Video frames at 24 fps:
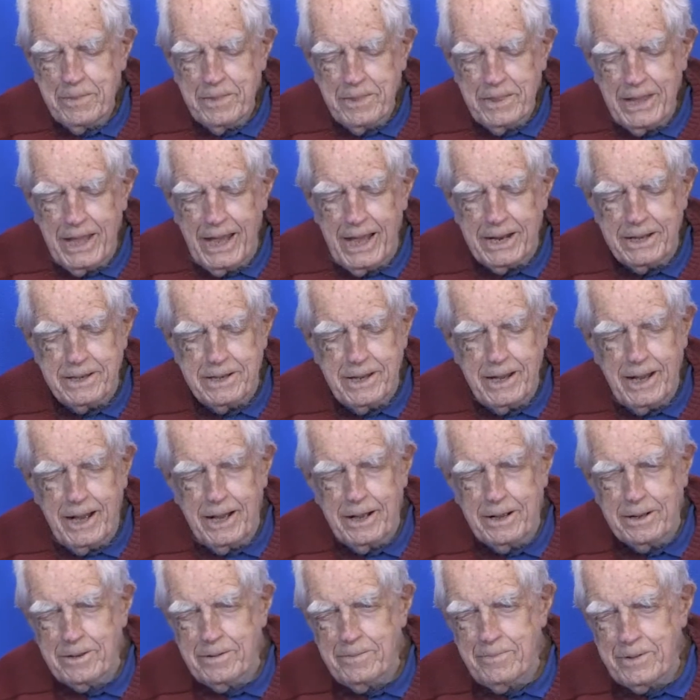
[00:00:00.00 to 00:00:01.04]
that
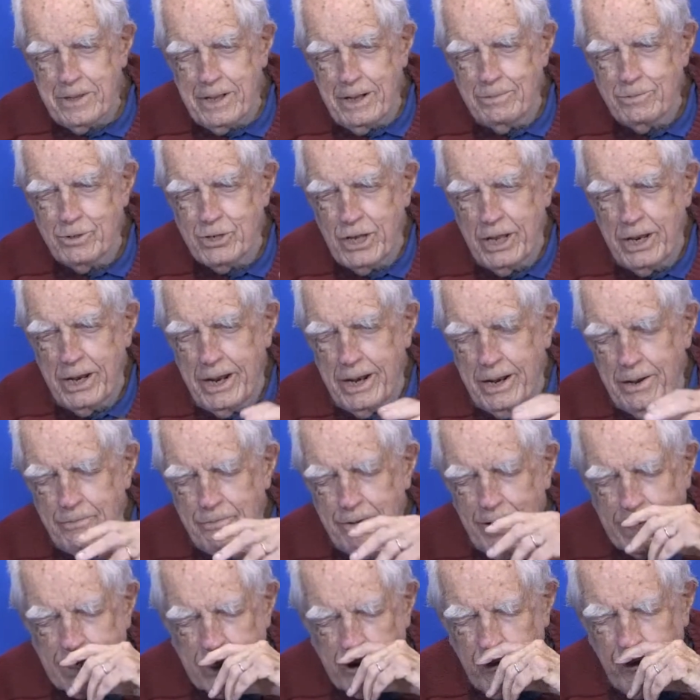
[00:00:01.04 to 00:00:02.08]
uh, comes in and
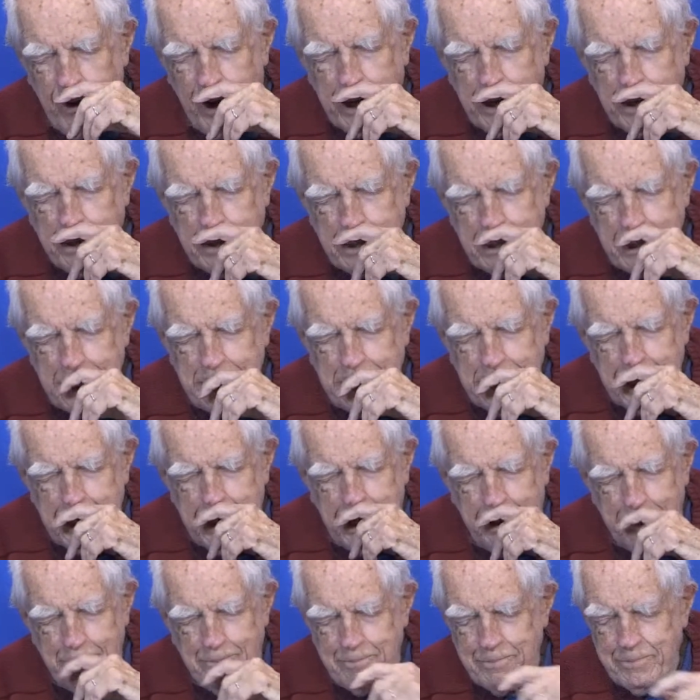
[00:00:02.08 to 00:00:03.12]
affects Franklin and
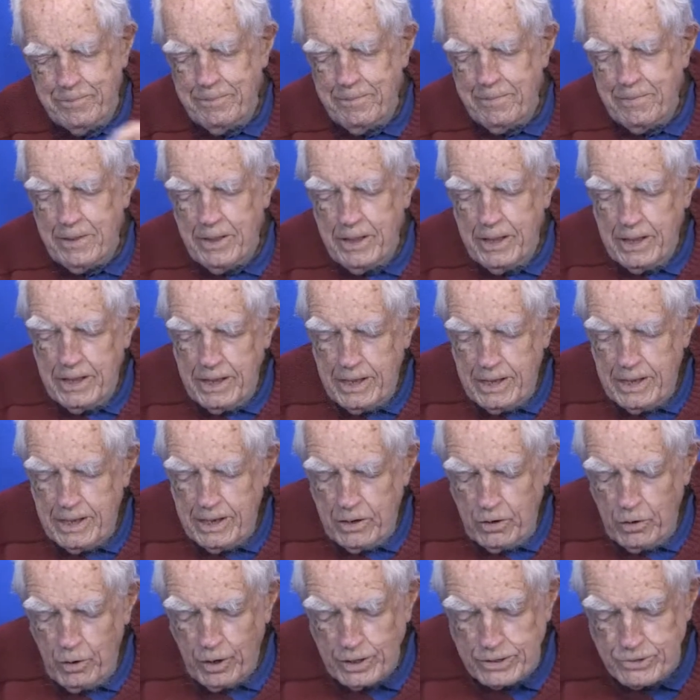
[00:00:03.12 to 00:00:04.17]
uh,
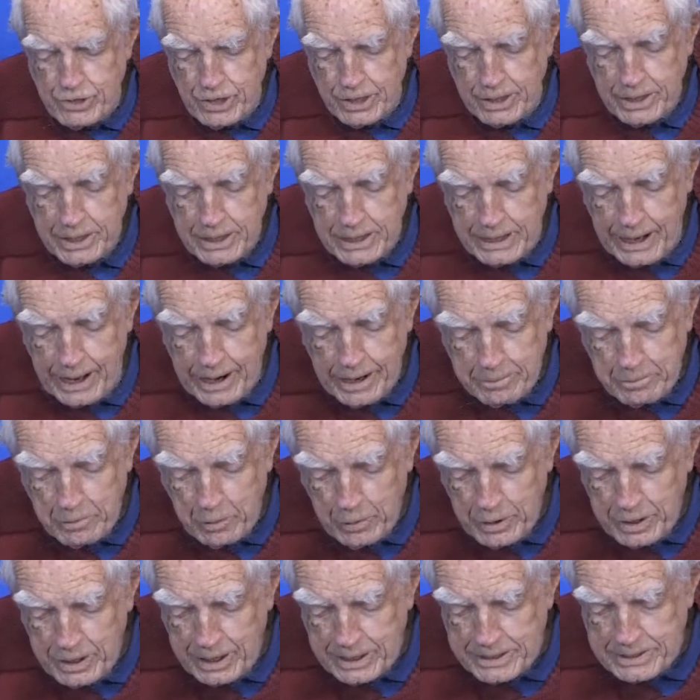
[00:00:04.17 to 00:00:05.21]
North Chittenden County. But
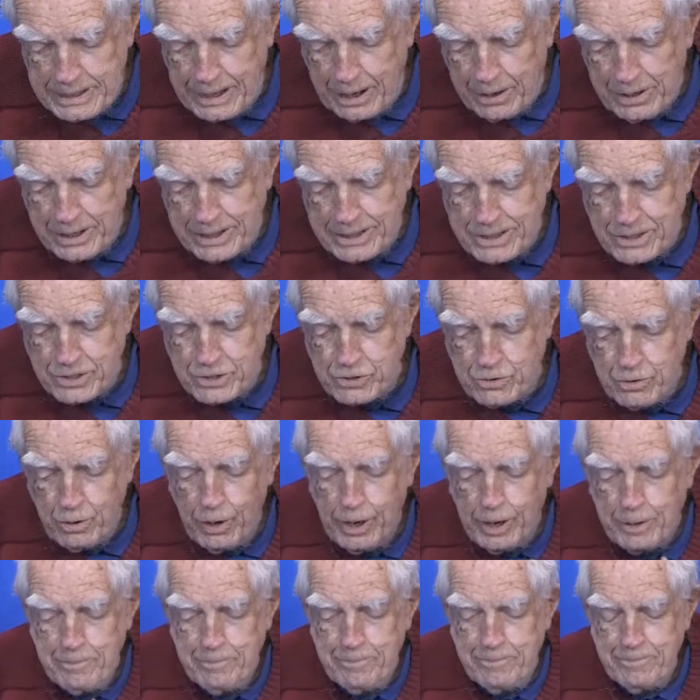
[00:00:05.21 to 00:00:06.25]
we lucked out on this storm.